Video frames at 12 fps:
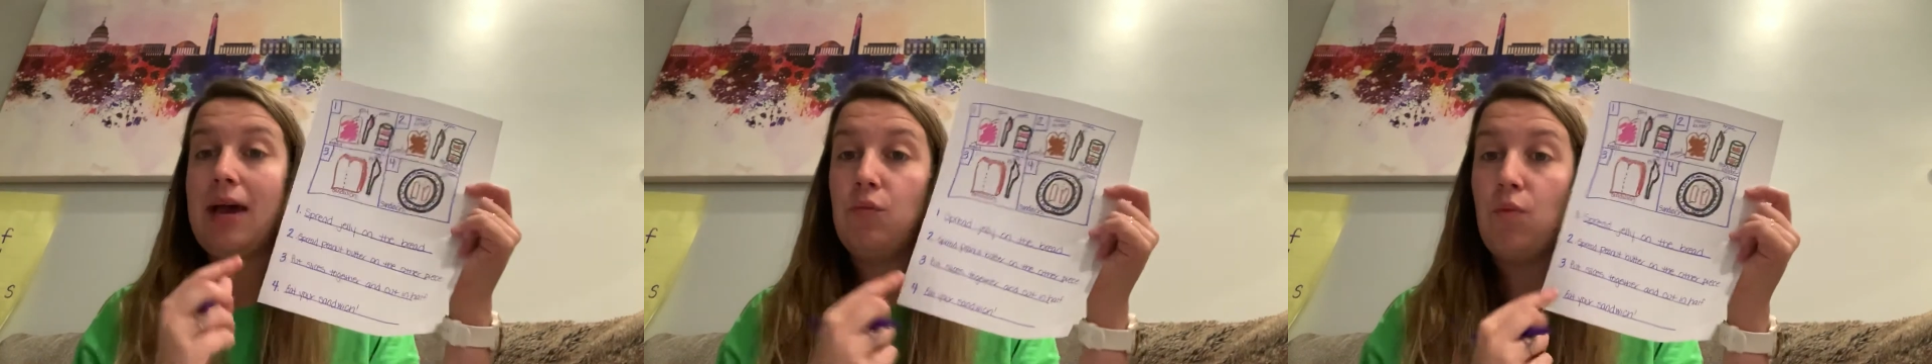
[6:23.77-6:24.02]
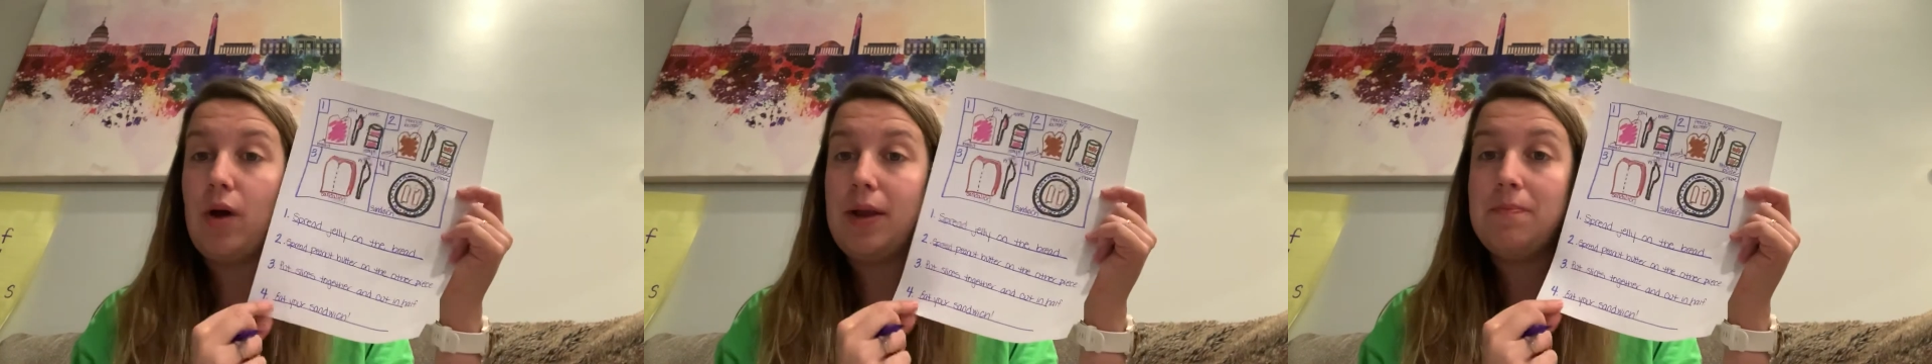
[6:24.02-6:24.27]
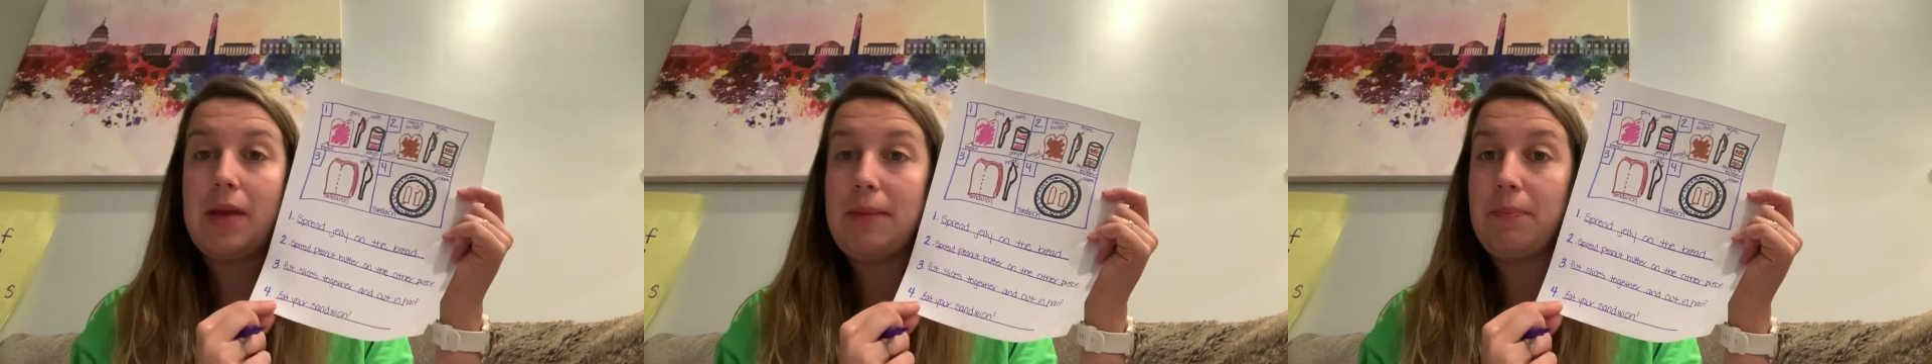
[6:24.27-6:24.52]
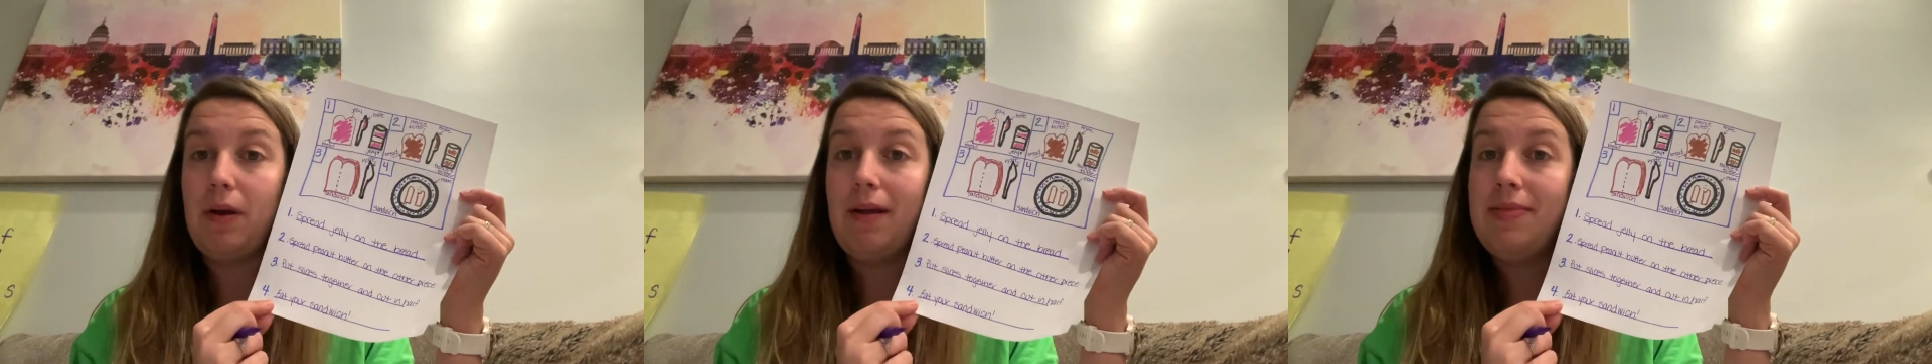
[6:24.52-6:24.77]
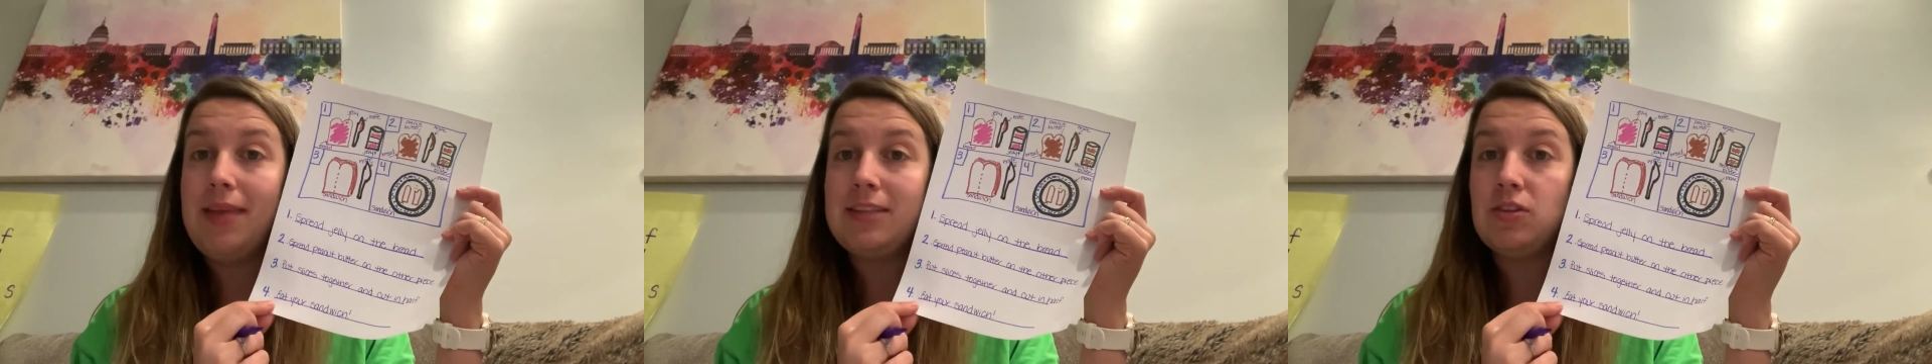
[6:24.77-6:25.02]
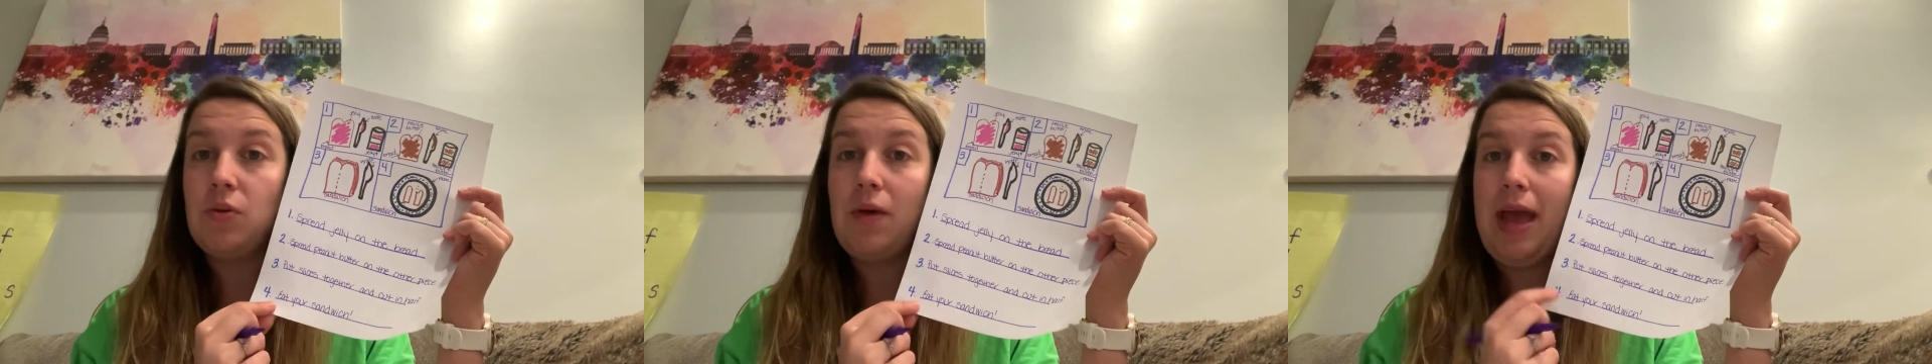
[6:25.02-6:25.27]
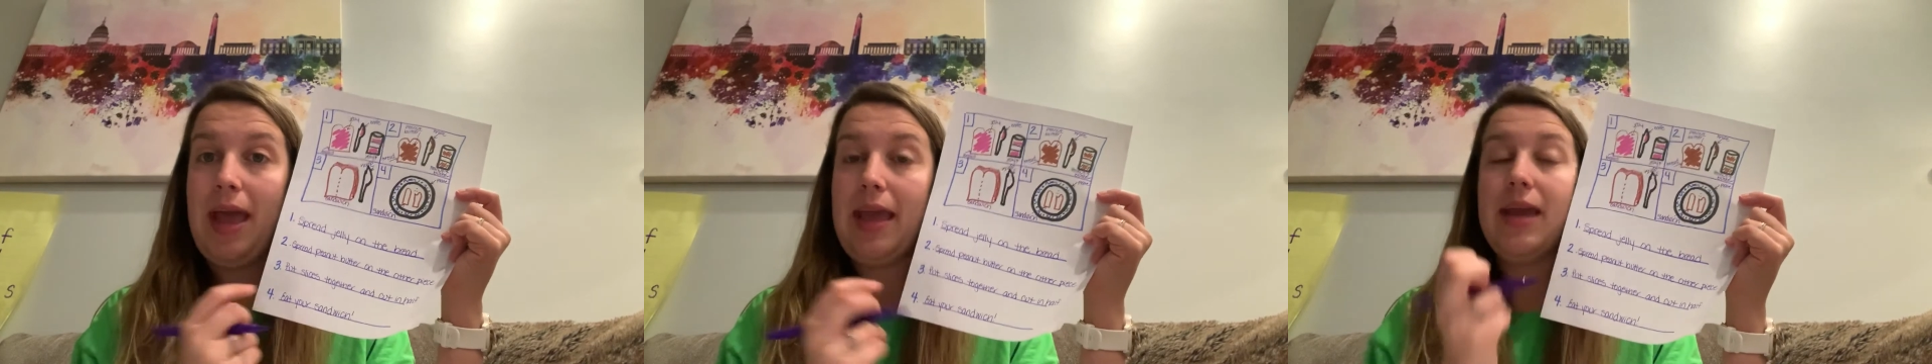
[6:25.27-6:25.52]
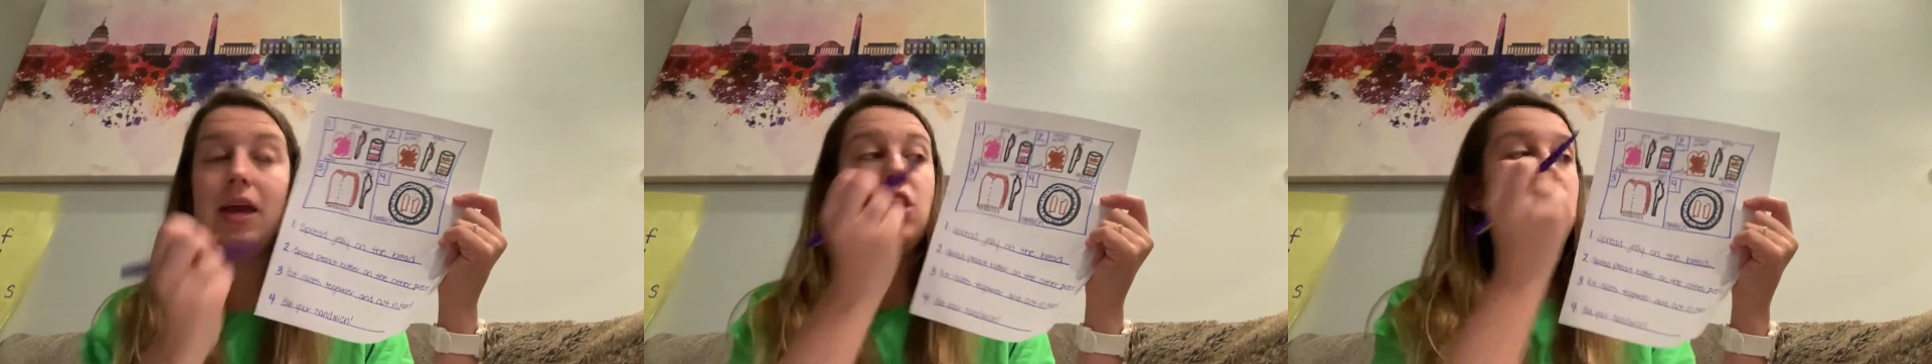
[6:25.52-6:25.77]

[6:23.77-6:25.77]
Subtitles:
on 1 paper, and that's okay.